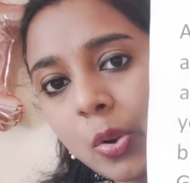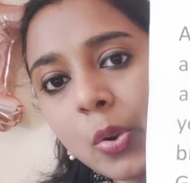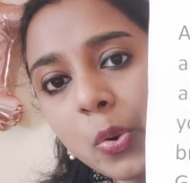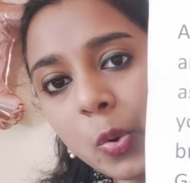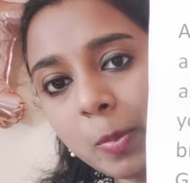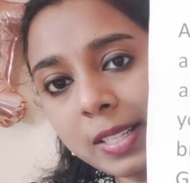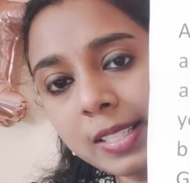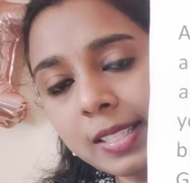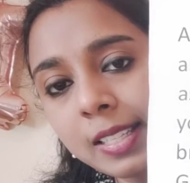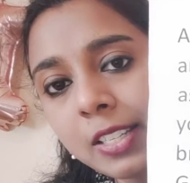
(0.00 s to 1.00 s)
Romans
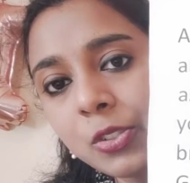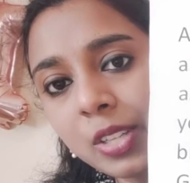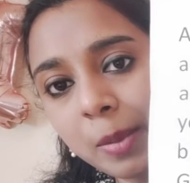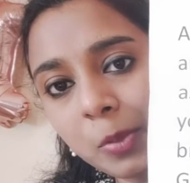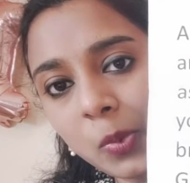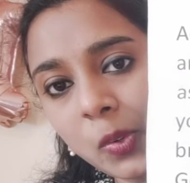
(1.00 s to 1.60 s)
chapter